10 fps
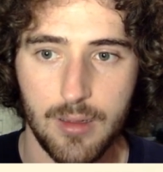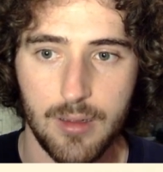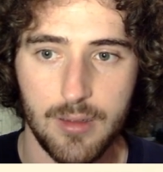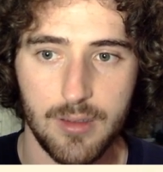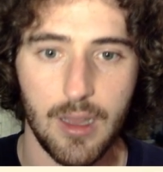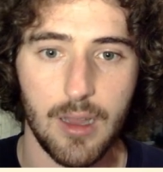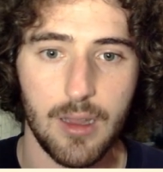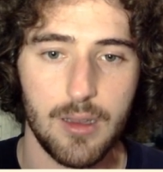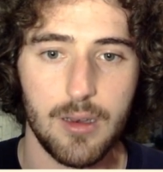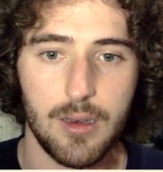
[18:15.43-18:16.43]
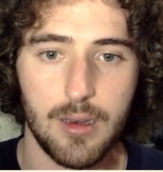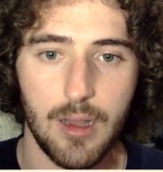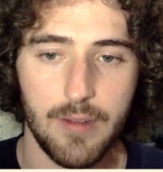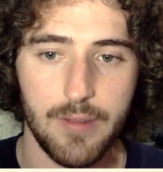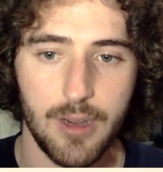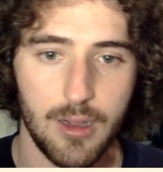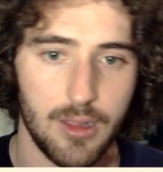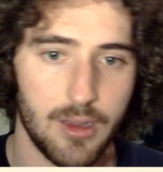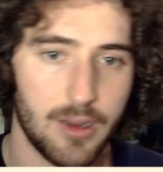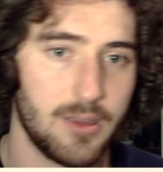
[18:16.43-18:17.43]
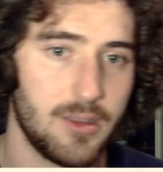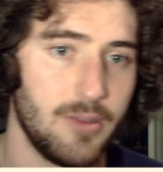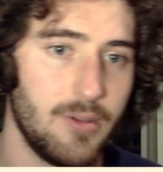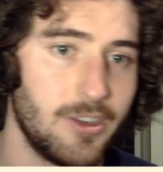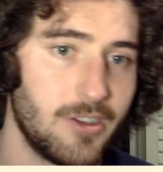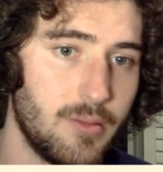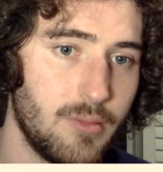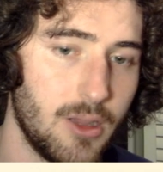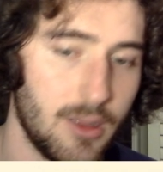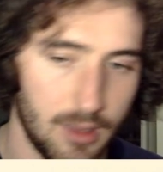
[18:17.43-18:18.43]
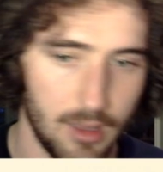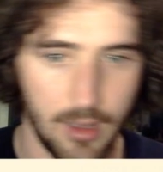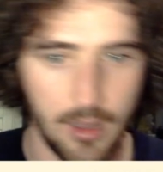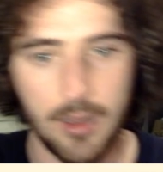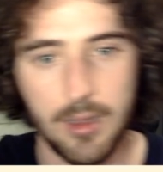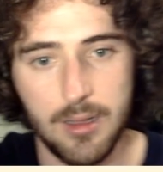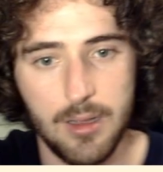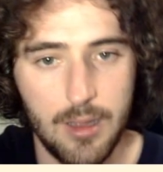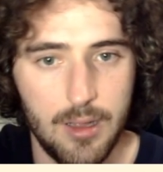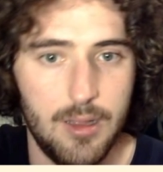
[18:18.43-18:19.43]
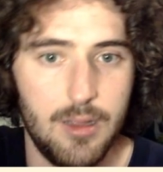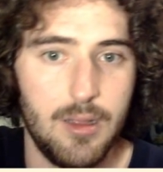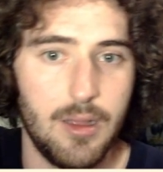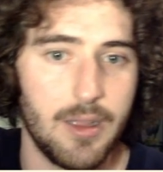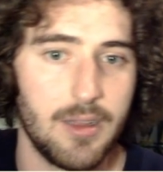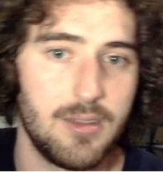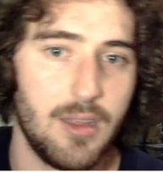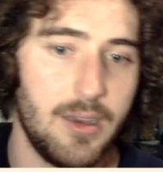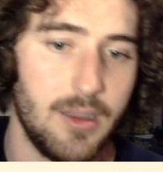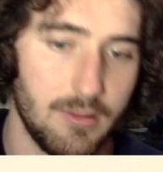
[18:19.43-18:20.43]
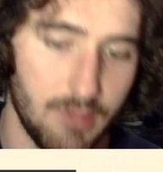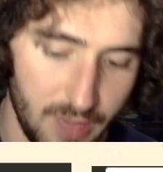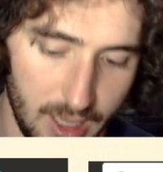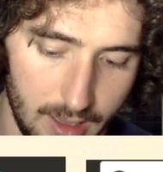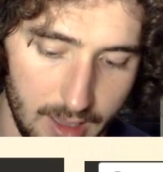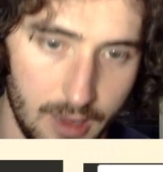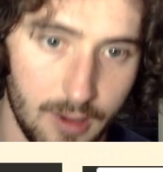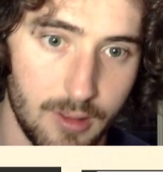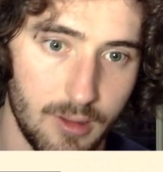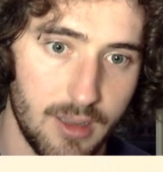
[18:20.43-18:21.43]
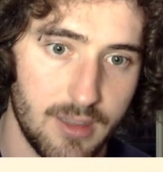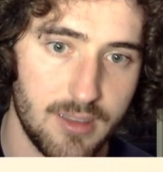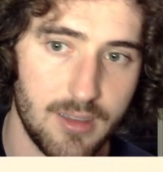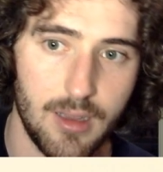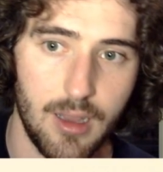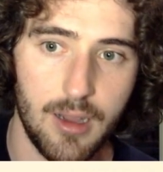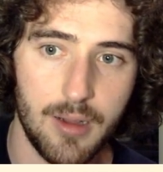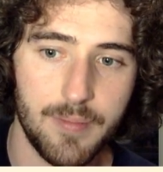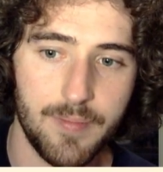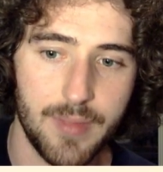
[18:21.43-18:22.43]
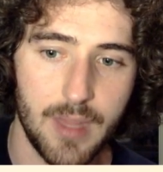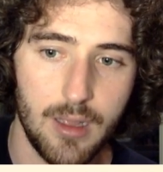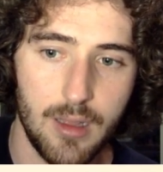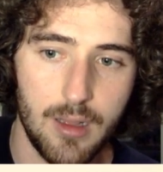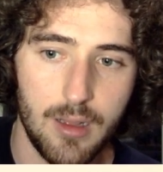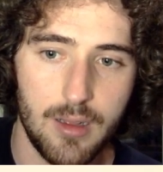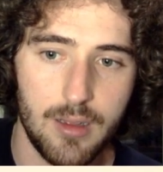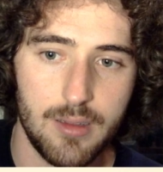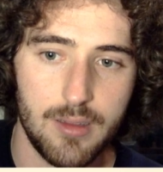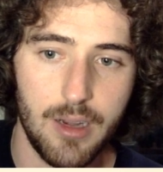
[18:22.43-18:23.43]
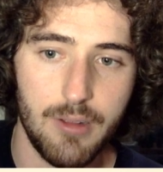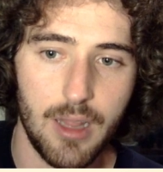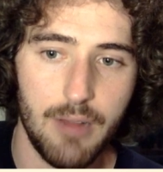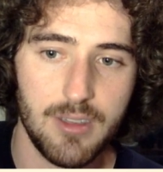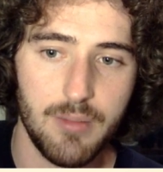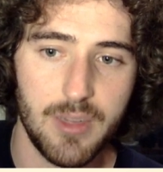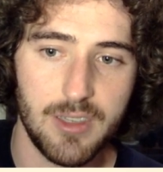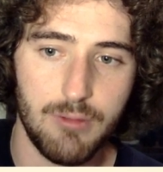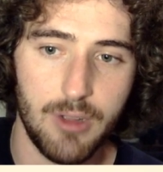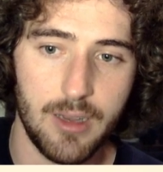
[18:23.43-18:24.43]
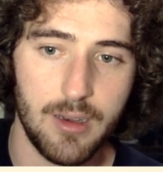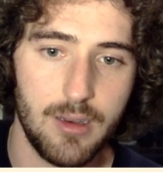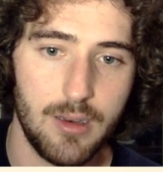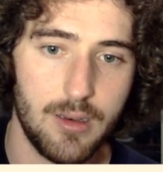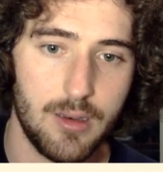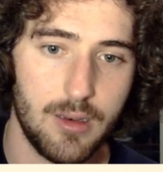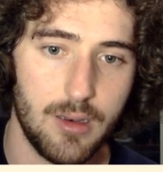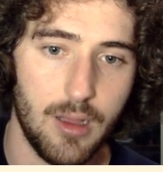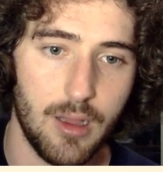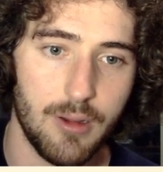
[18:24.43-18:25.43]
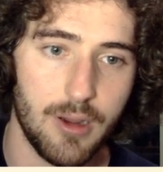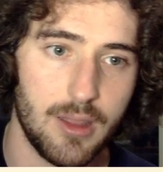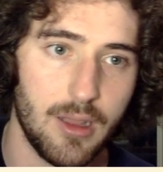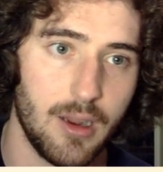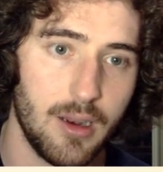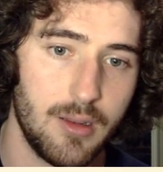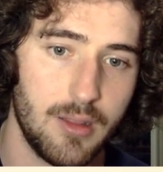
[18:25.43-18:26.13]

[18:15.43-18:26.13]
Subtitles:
So yeah, not a very clear continuation, but I guess the idea is we're making counter threats. So anyway, that was a missed win right there.